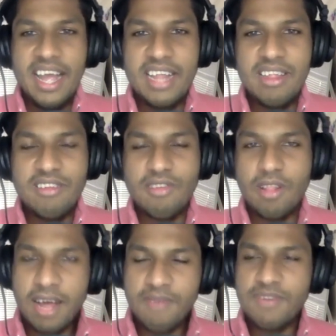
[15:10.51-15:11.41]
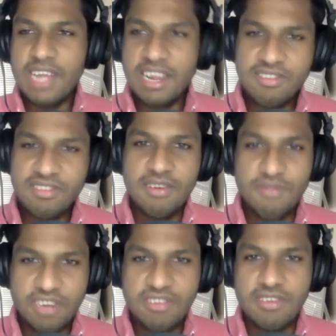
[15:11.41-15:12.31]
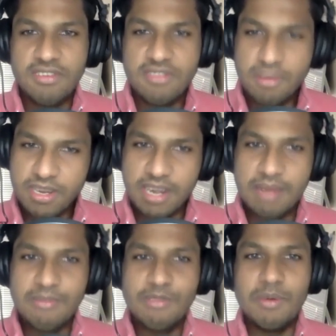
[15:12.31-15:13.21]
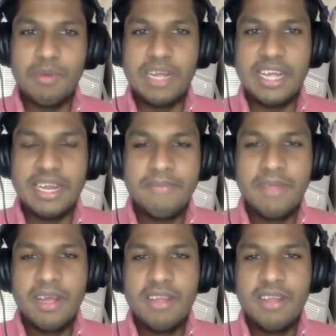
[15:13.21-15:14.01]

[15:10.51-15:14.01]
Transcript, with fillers: and there's a lot of tension and friction sometimes between